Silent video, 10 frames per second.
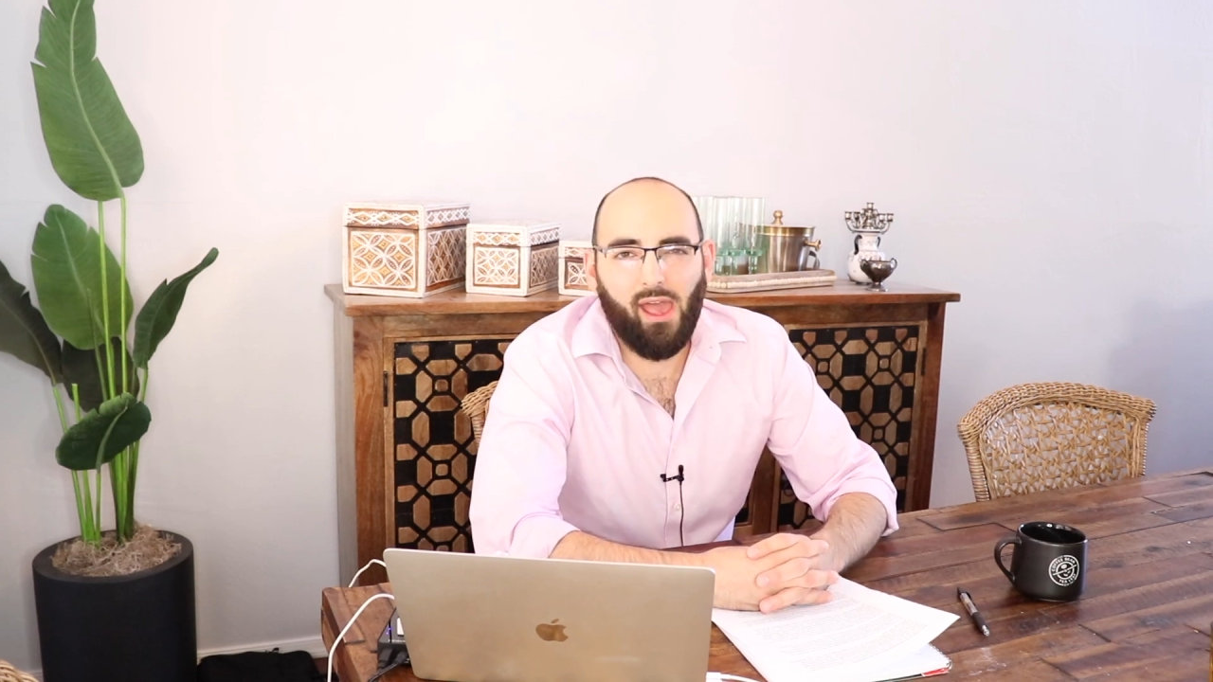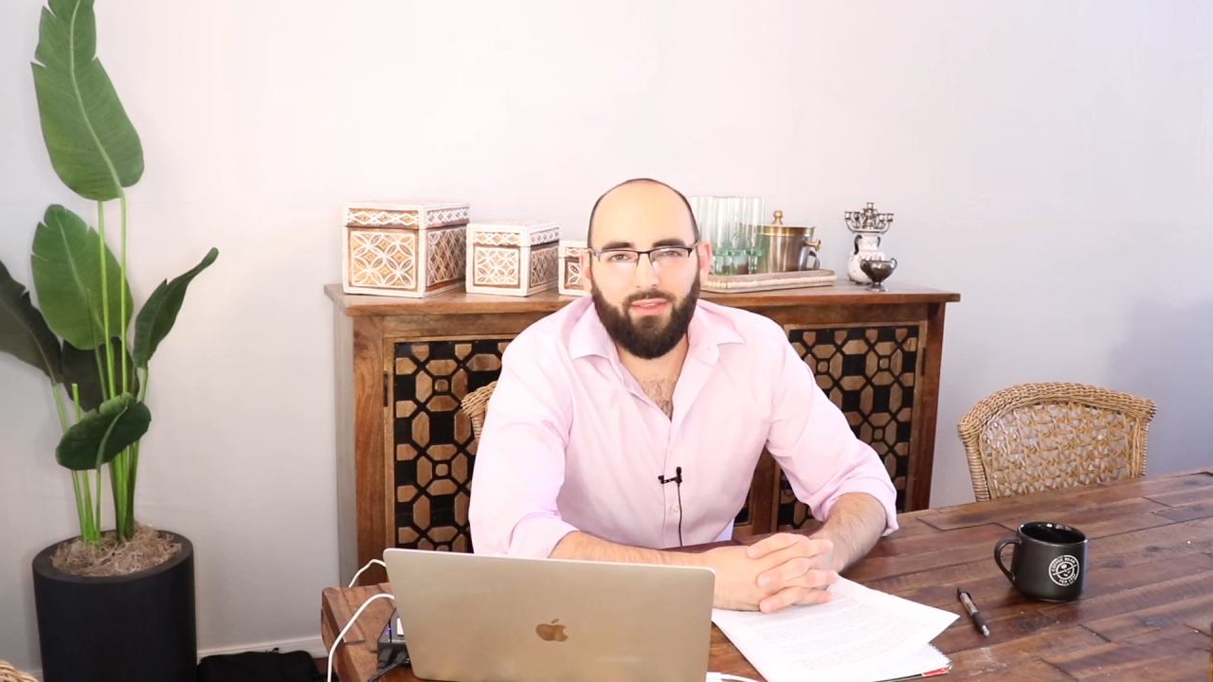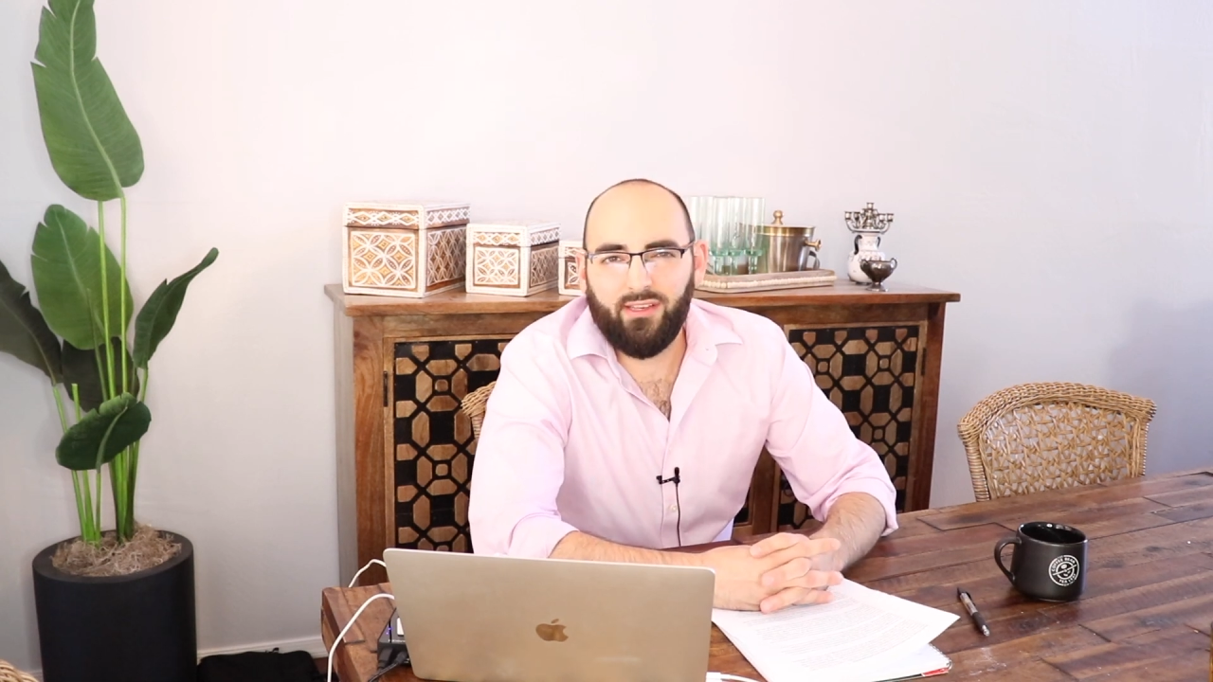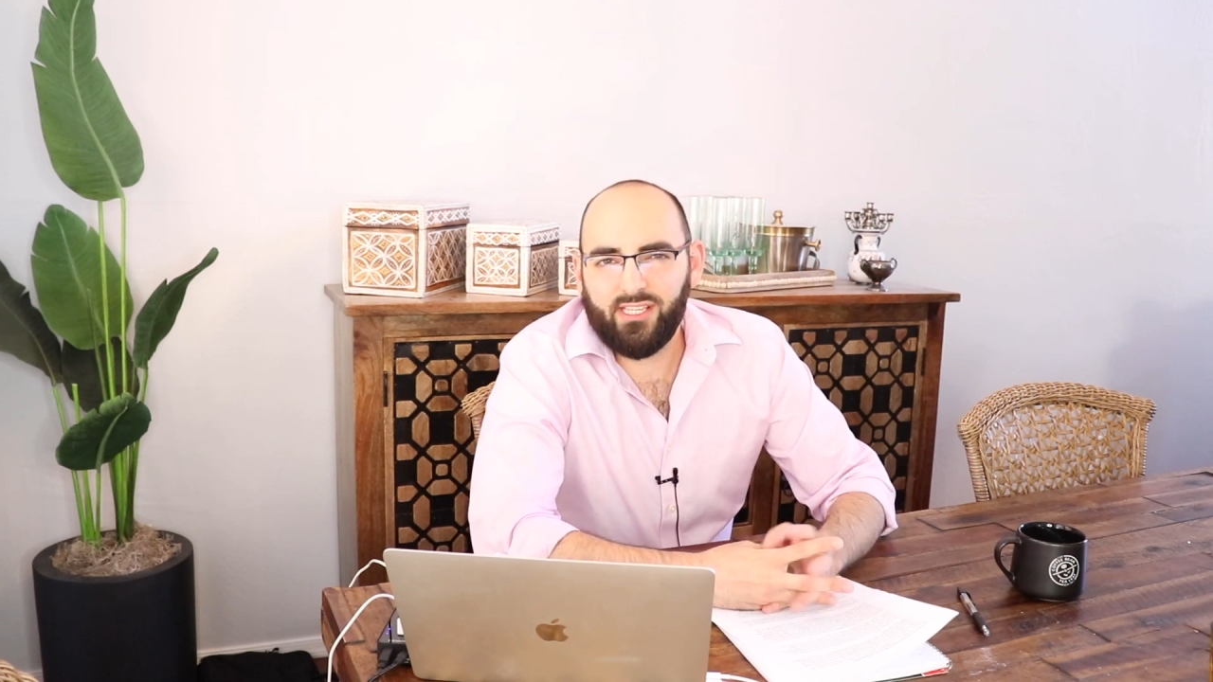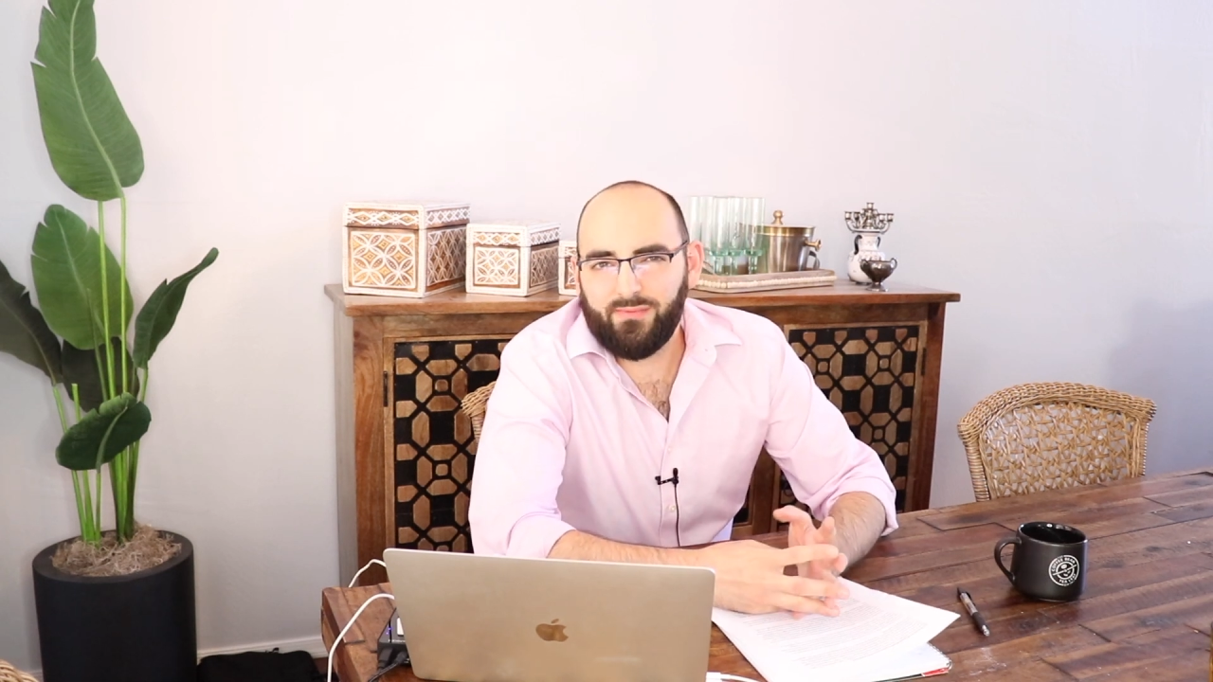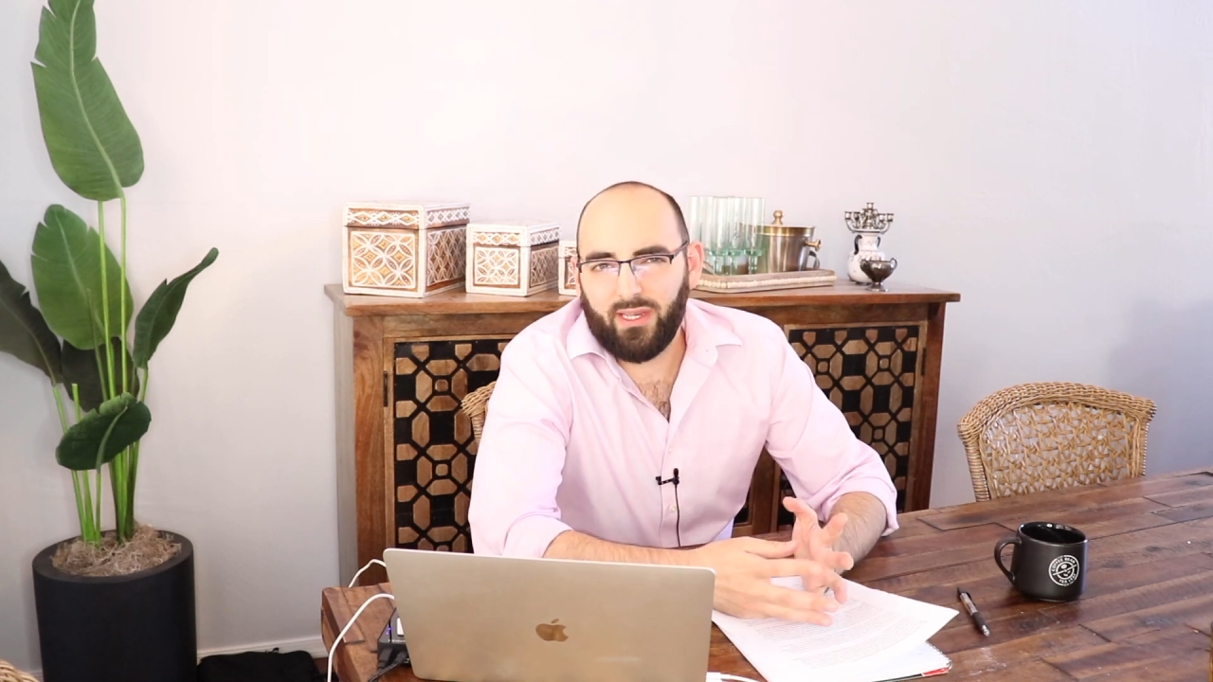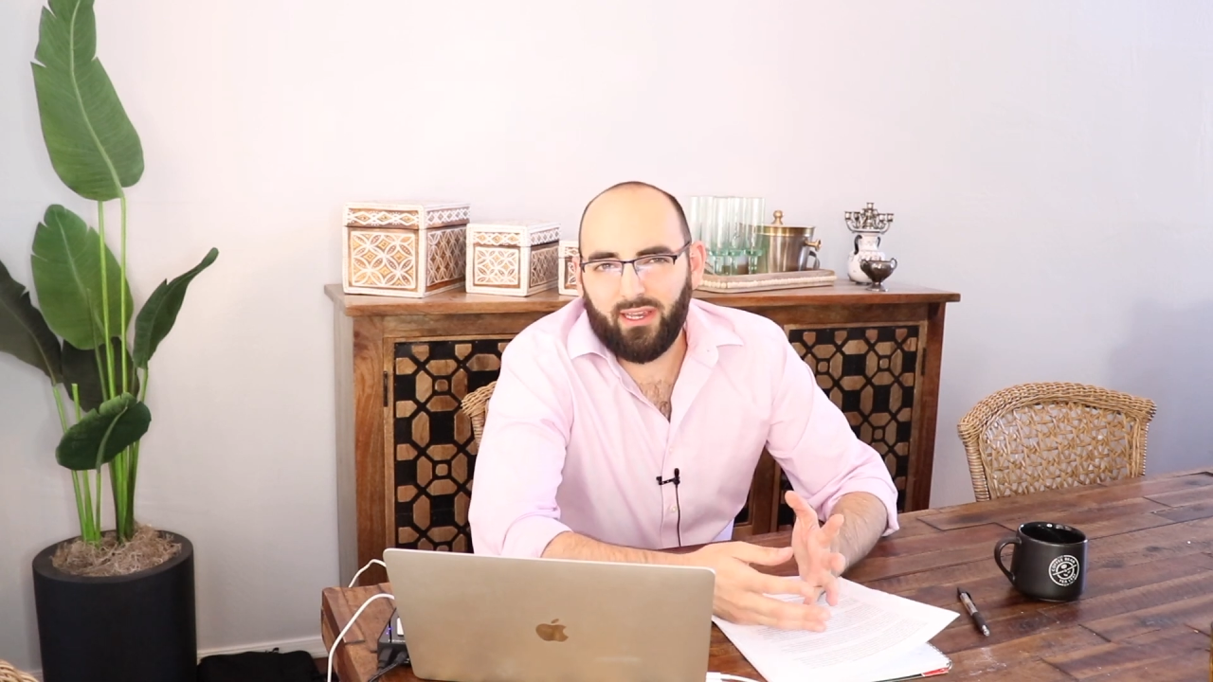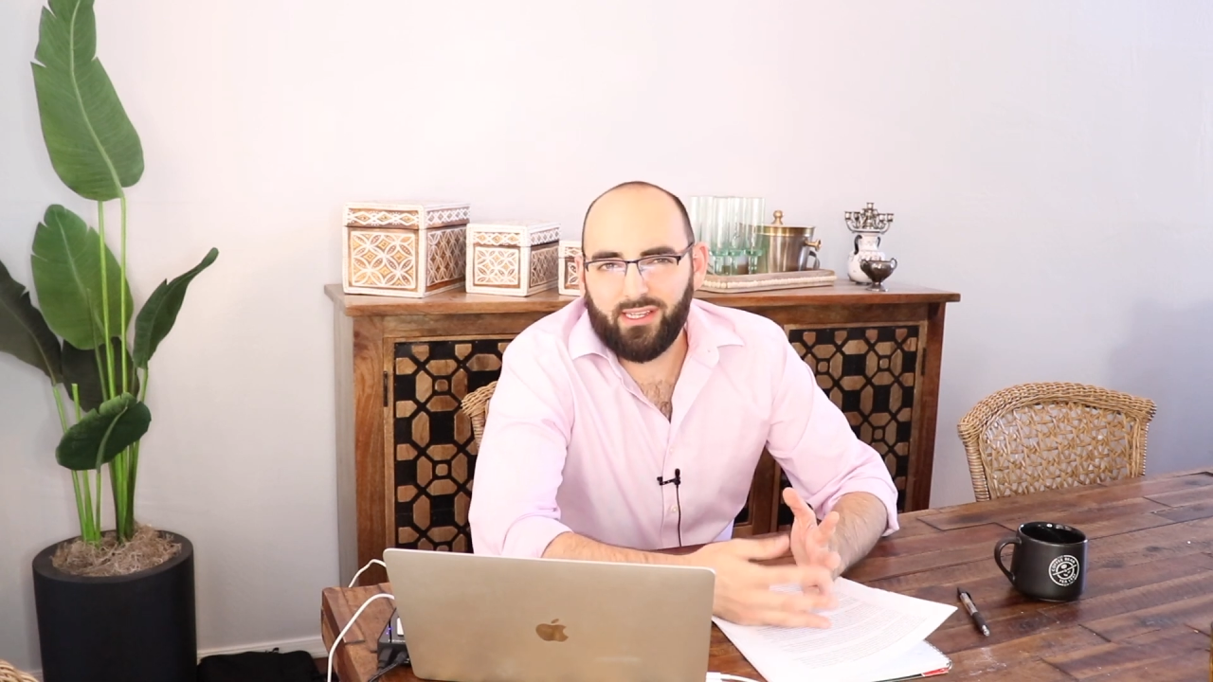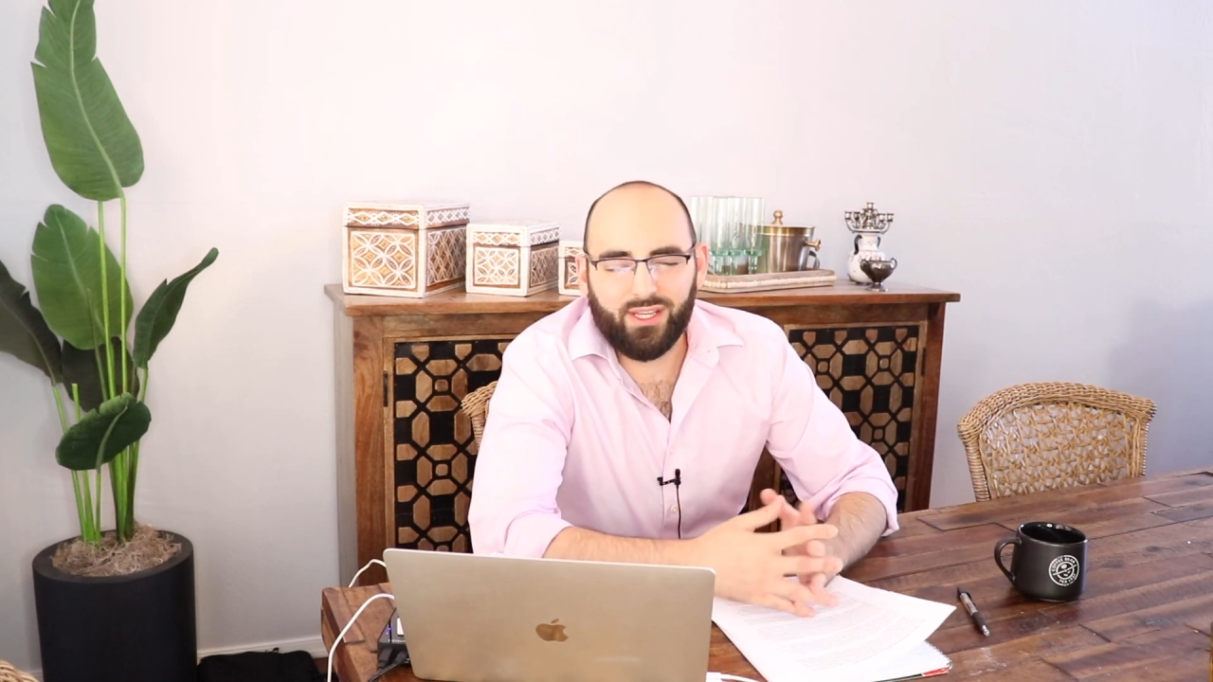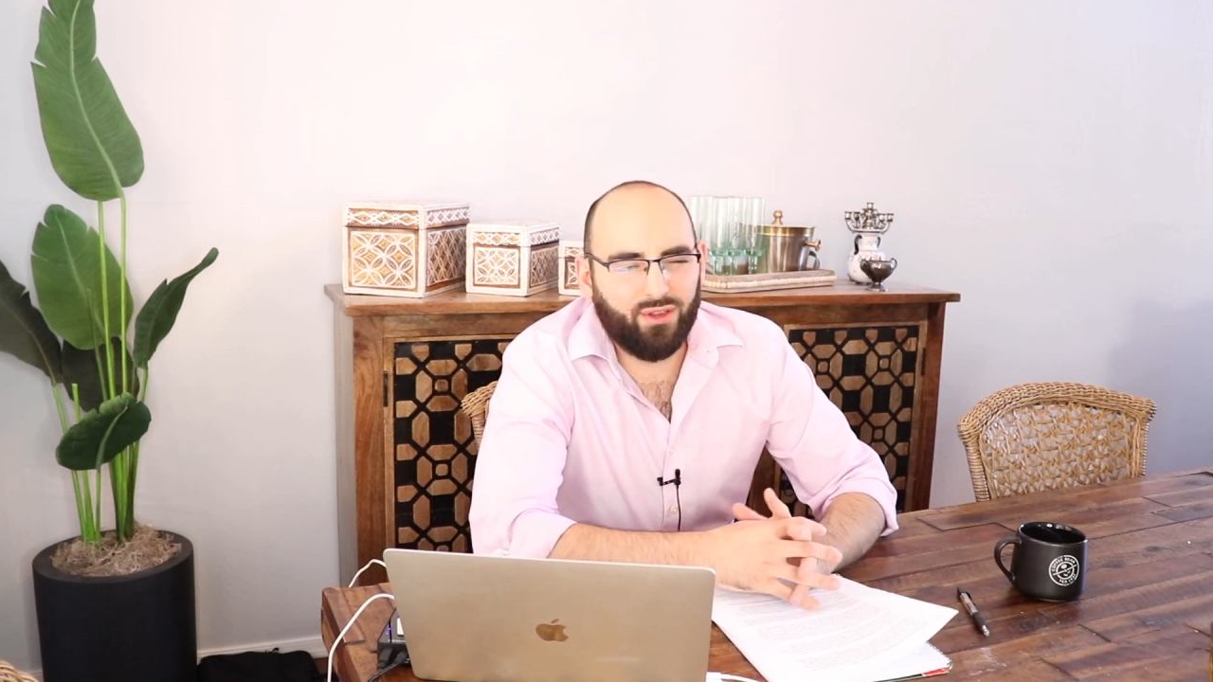And this is
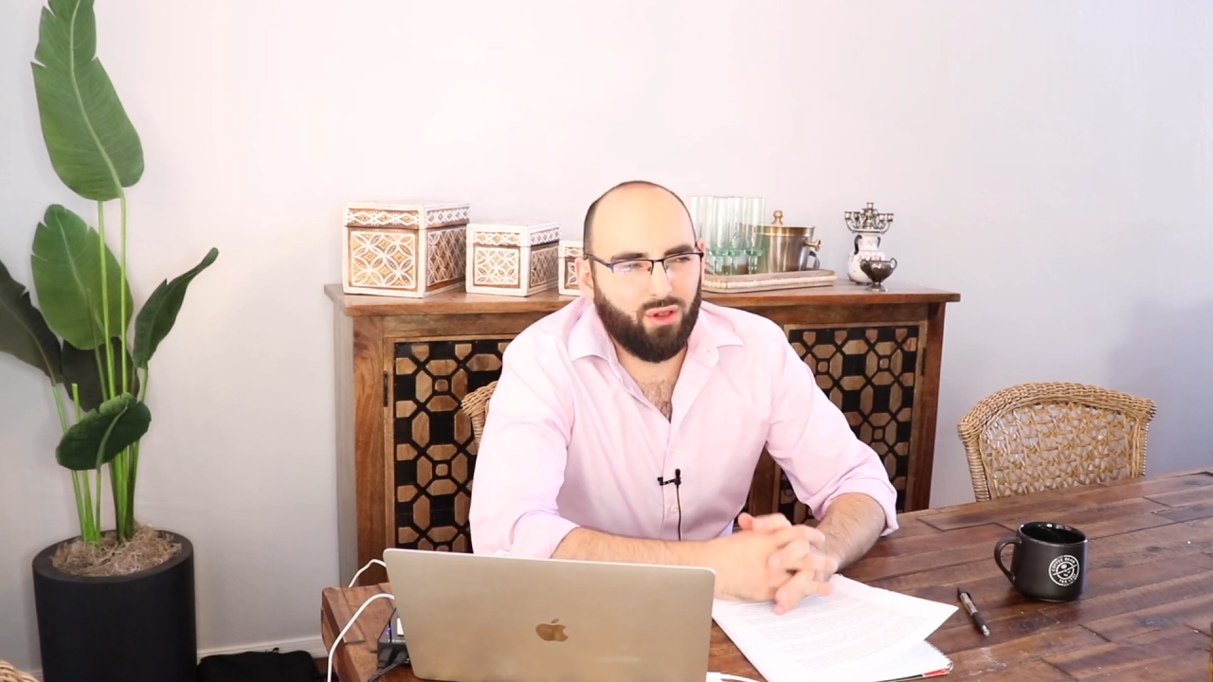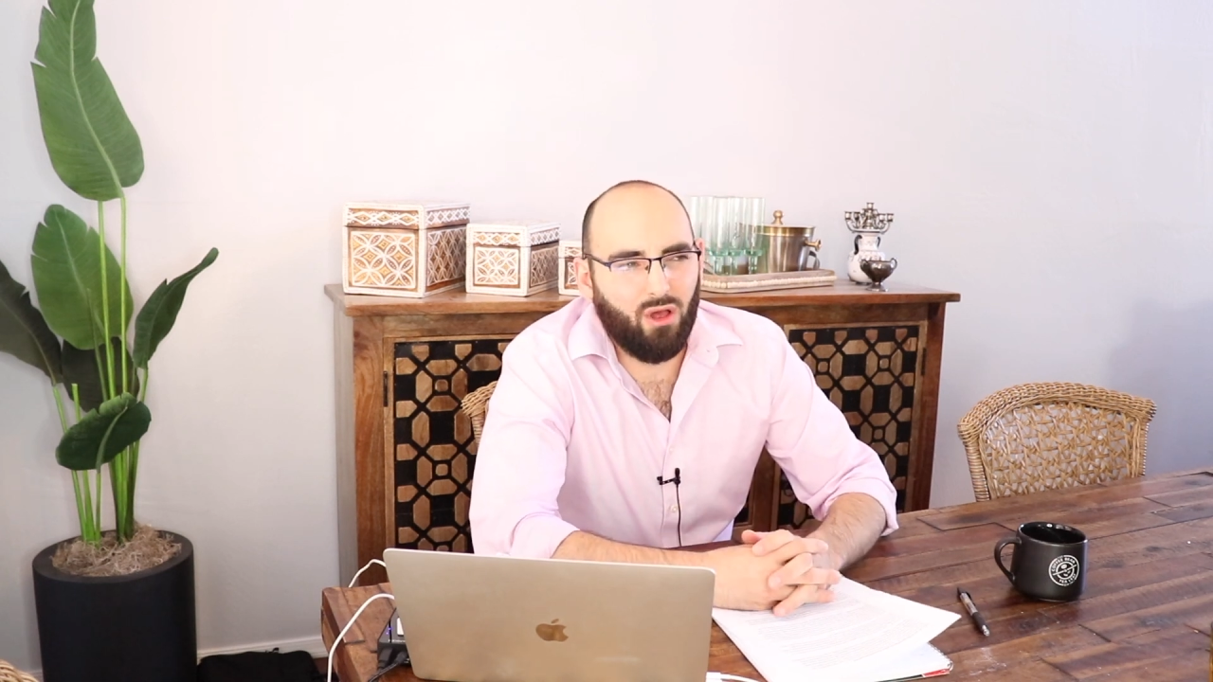because the